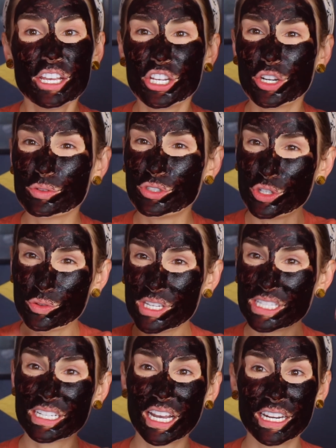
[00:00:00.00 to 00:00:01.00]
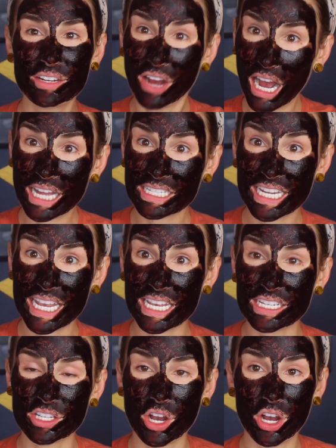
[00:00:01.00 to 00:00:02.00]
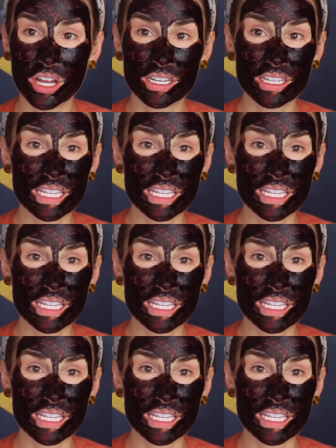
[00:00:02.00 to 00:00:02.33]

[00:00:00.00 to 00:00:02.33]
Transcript: you know, do these kind of hot takes on